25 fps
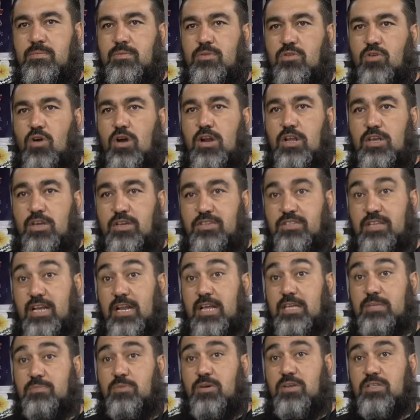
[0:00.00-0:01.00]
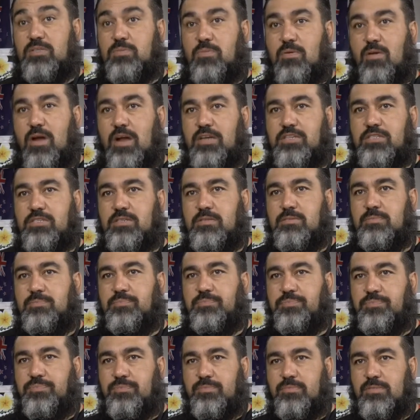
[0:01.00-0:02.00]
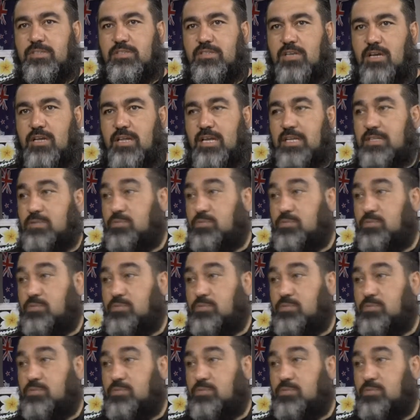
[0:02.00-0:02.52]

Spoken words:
trying to use that as my inspiration. So that's